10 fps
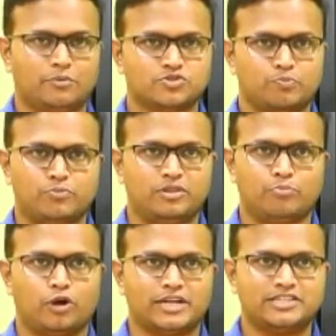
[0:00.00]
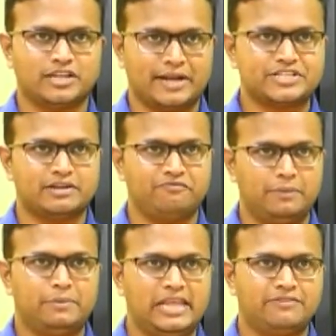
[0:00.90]
because modern generation,
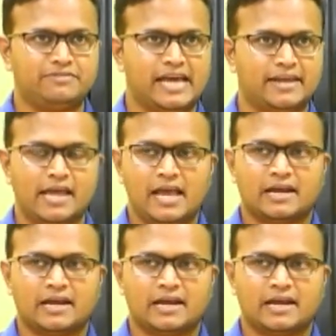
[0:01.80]
we believe that